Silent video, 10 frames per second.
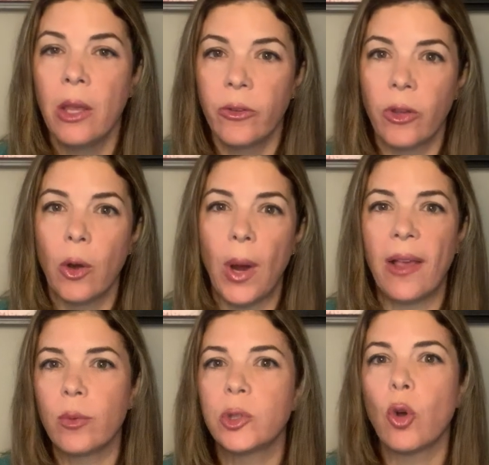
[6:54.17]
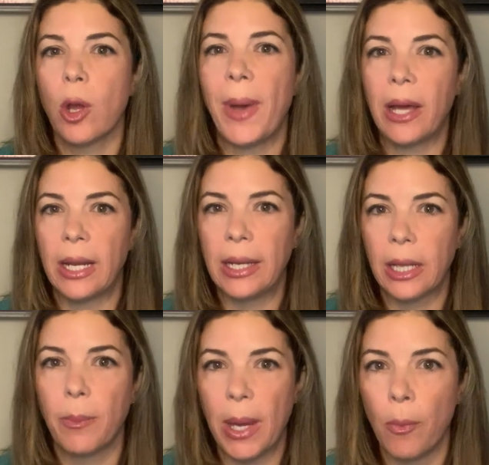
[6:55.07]
So as we'll talk about a
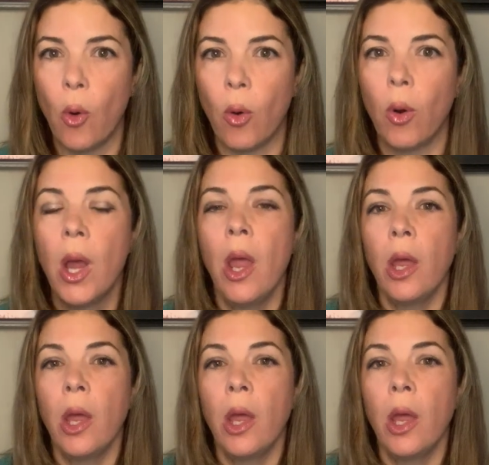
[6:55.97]
little bit more,